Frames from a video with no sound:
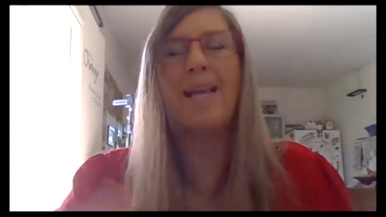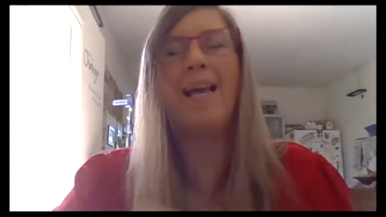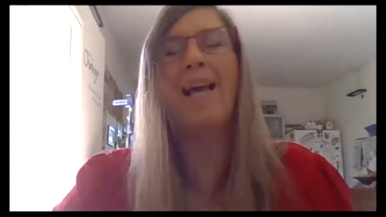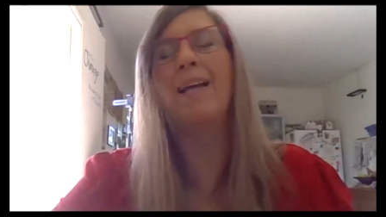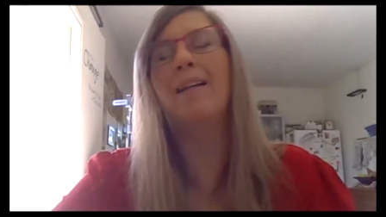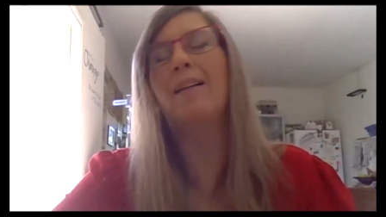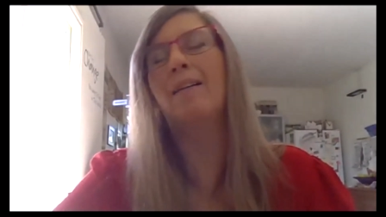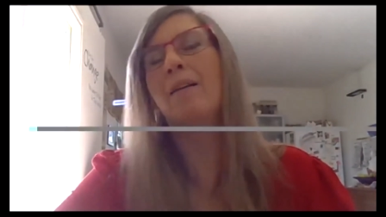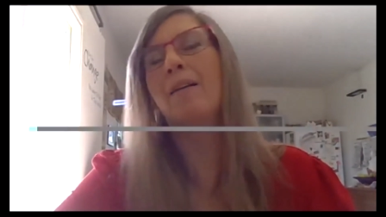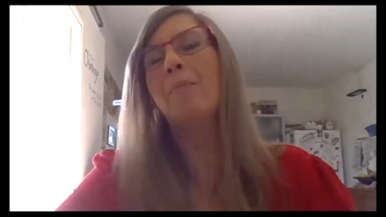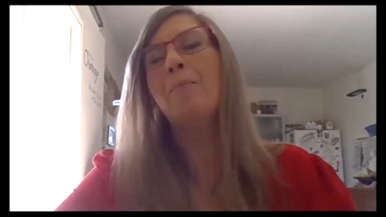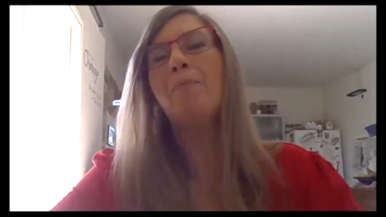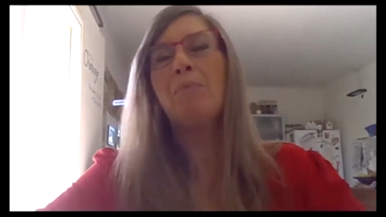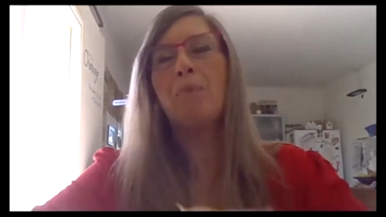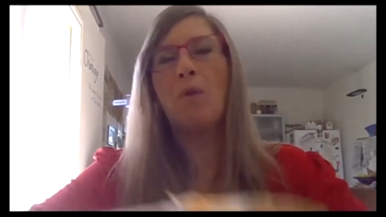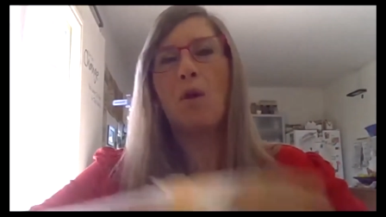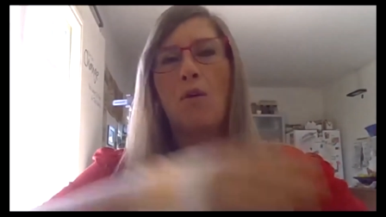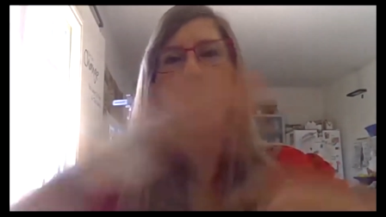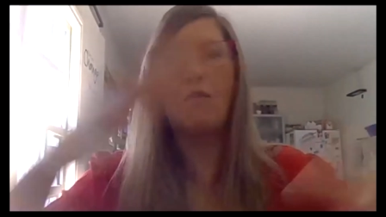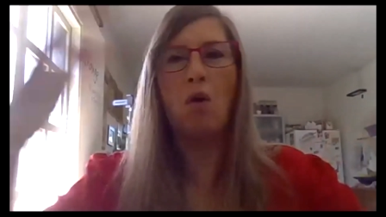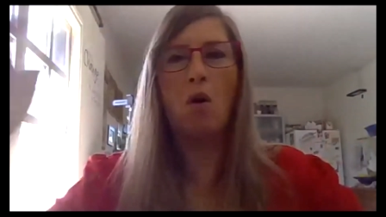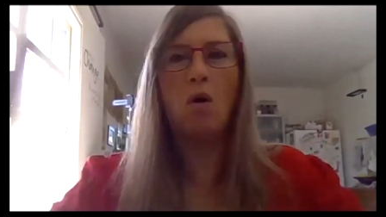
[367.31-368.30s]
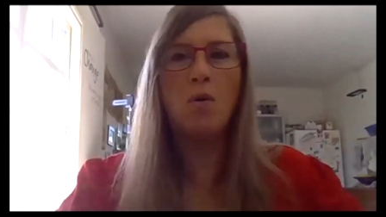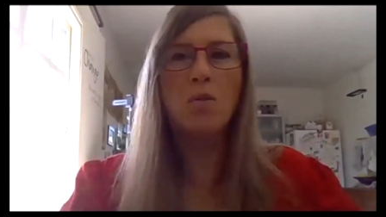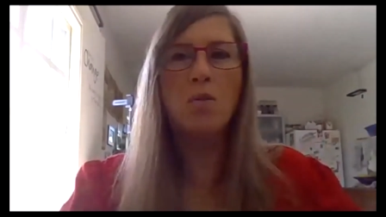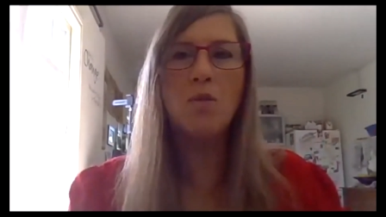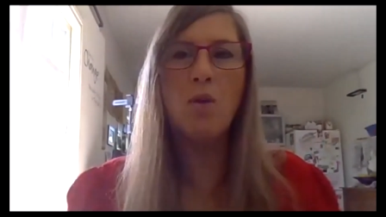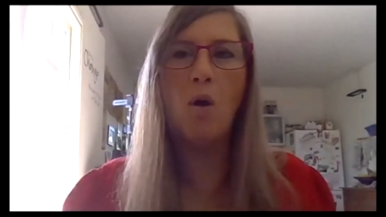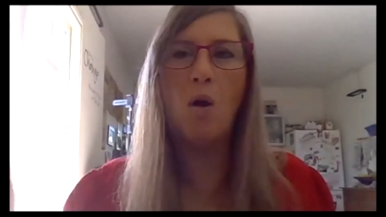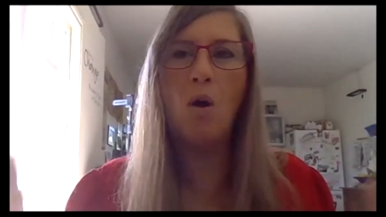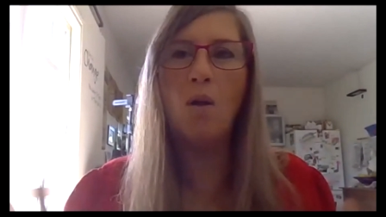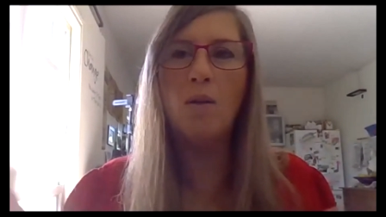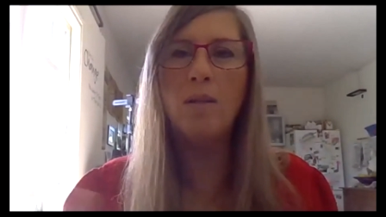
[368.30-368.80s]
and of course
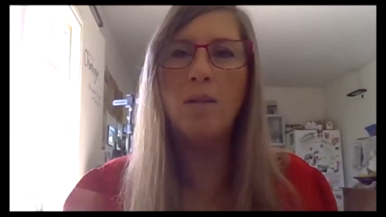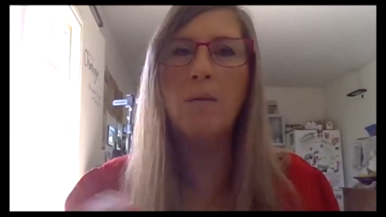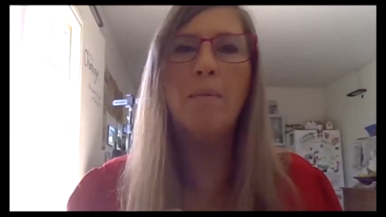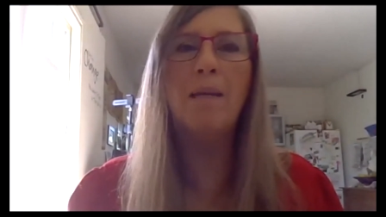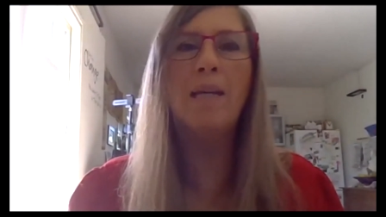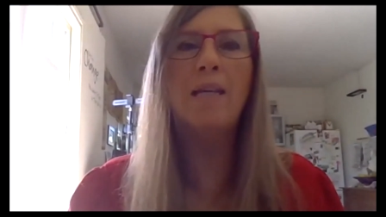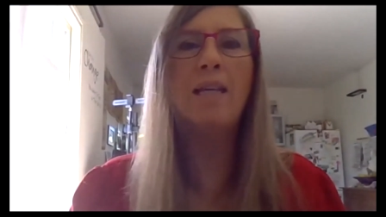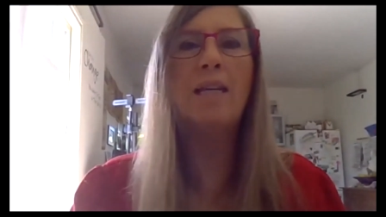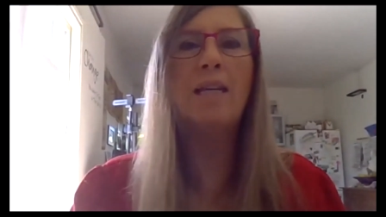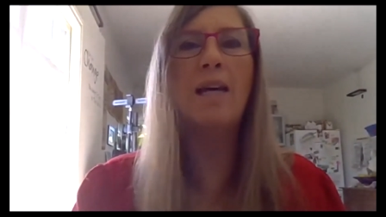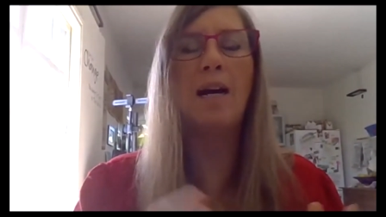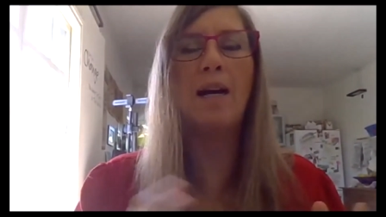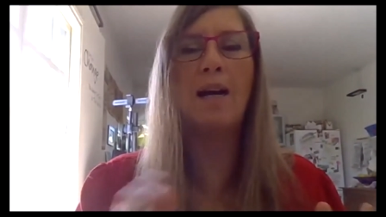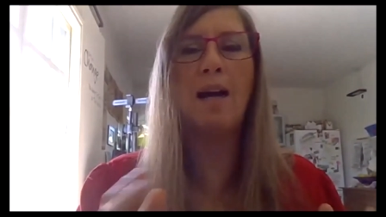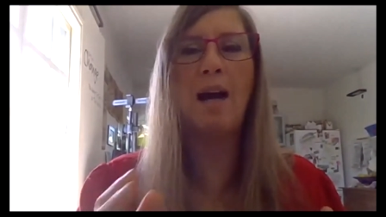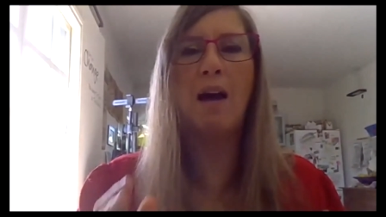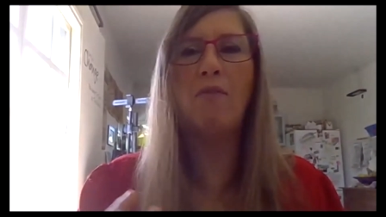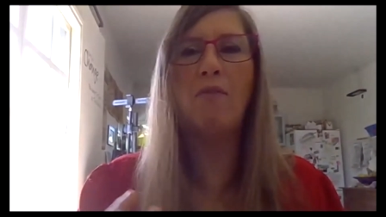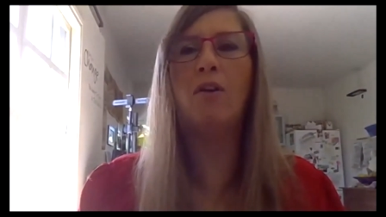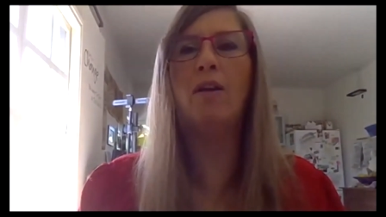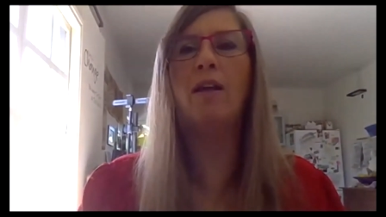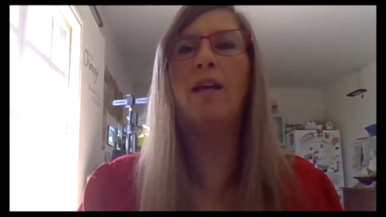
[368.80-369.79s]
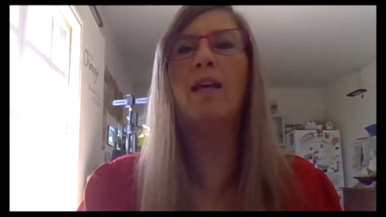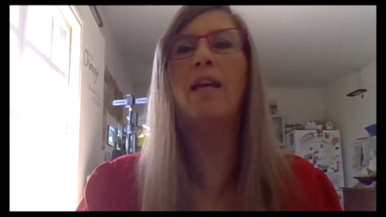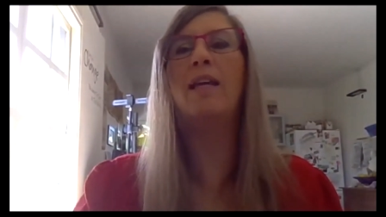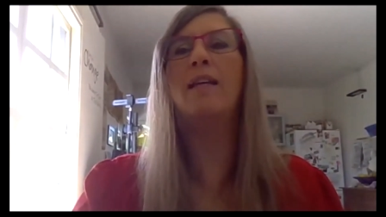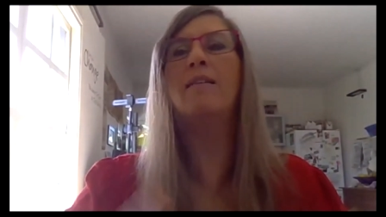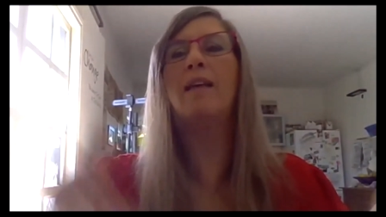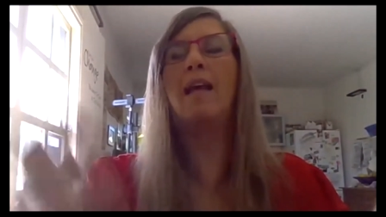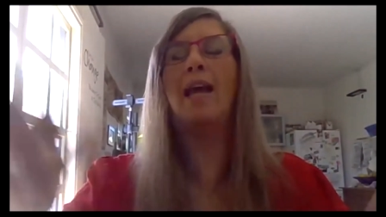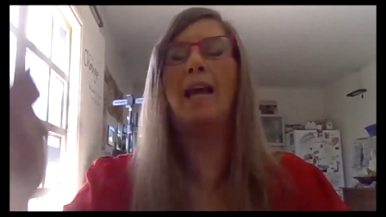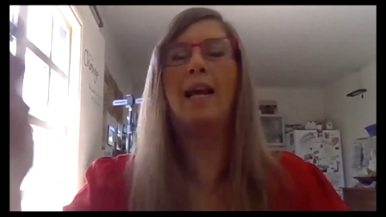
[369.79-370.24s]
all the media covering it,